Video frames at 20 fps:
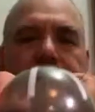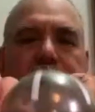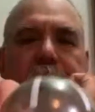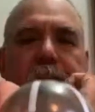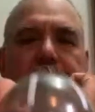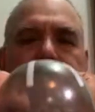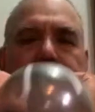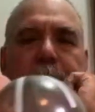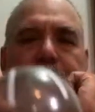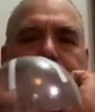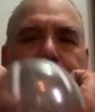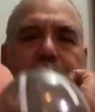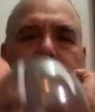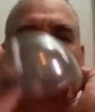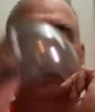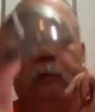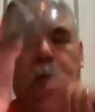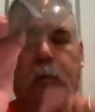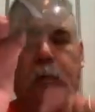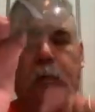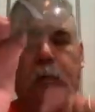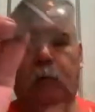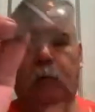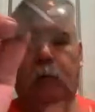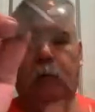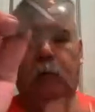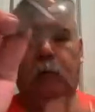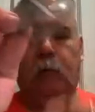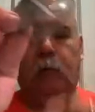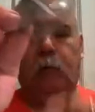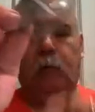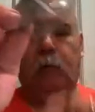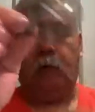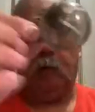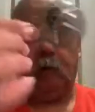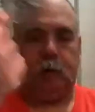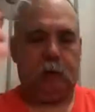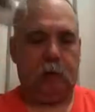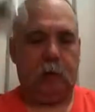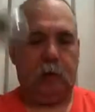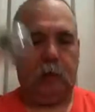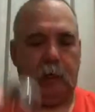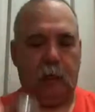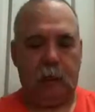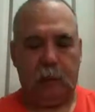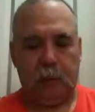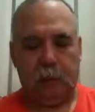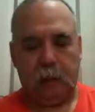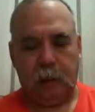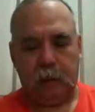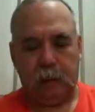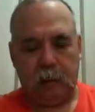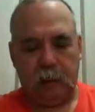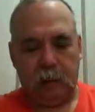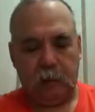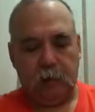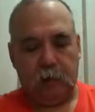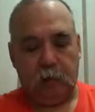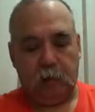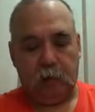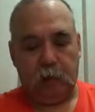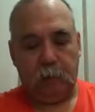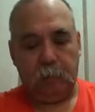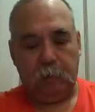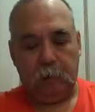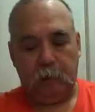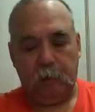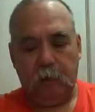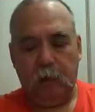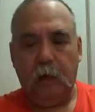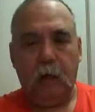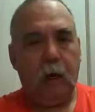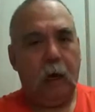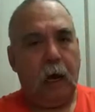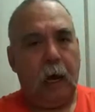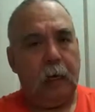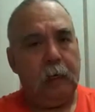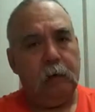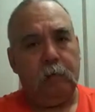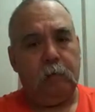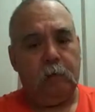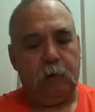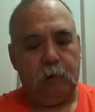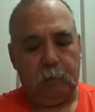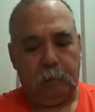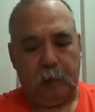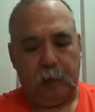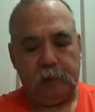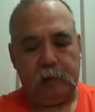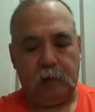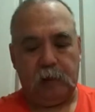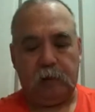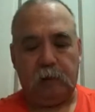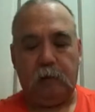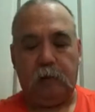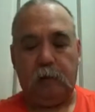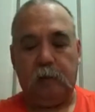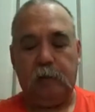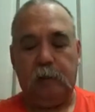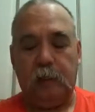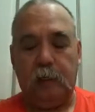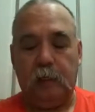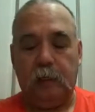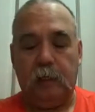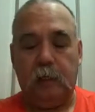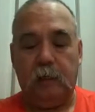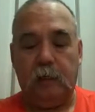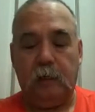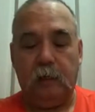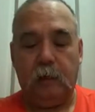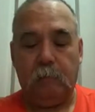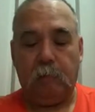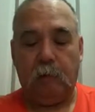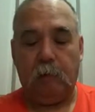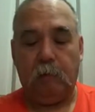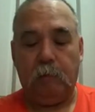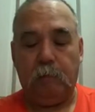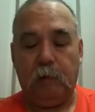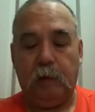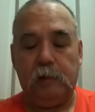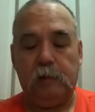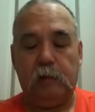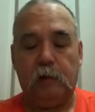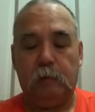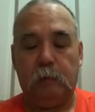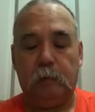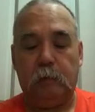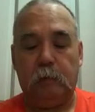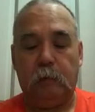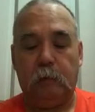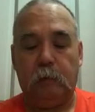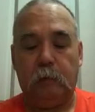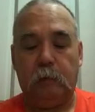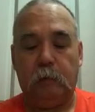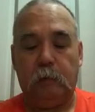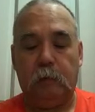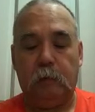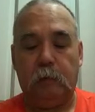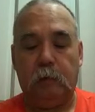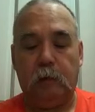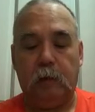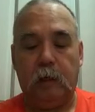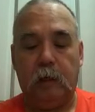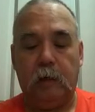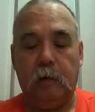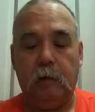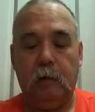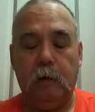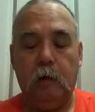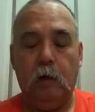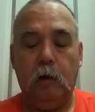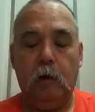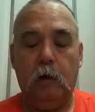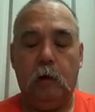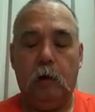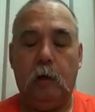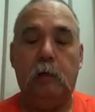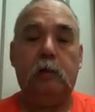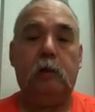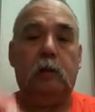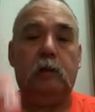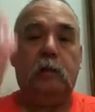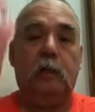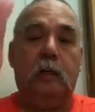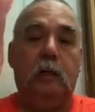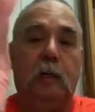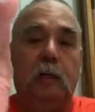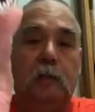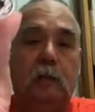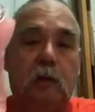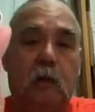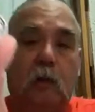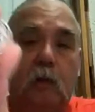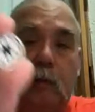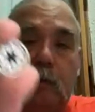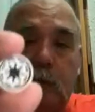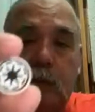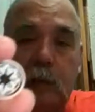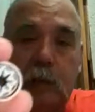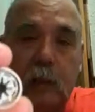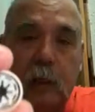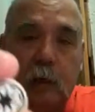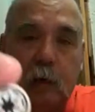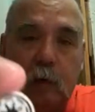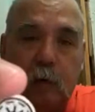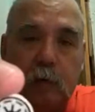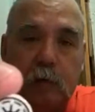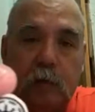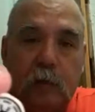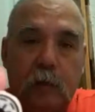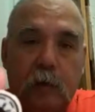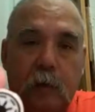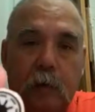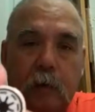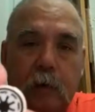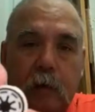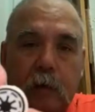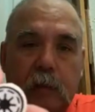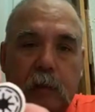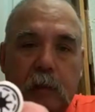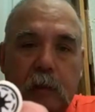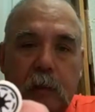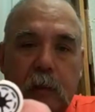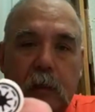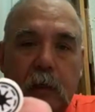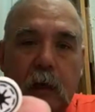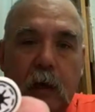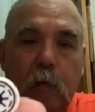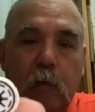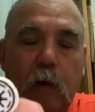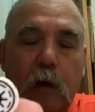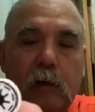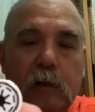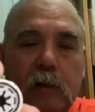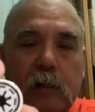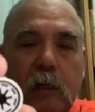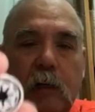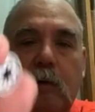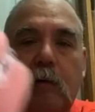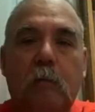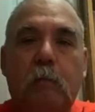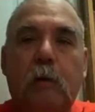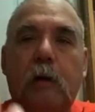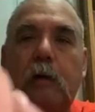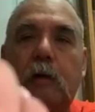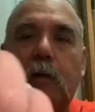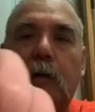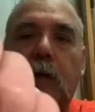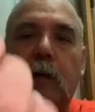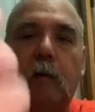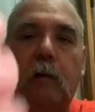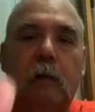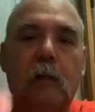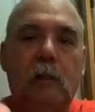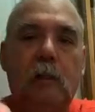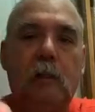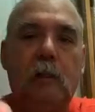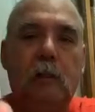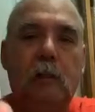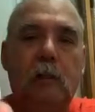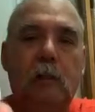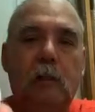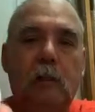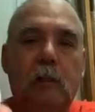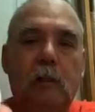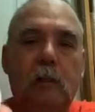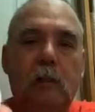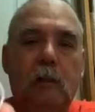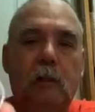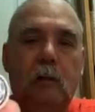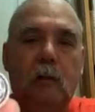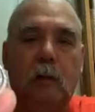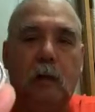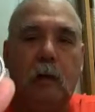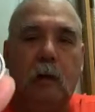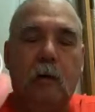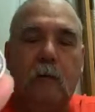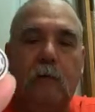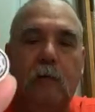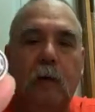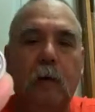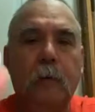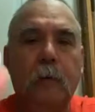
he said that seems like a big departure, and I tend to agree, but I don't want to pass judgment until I see it, and I probably won't pass judgment then. As you can see, these are the stickers. This is not quite centered, but it's good enough.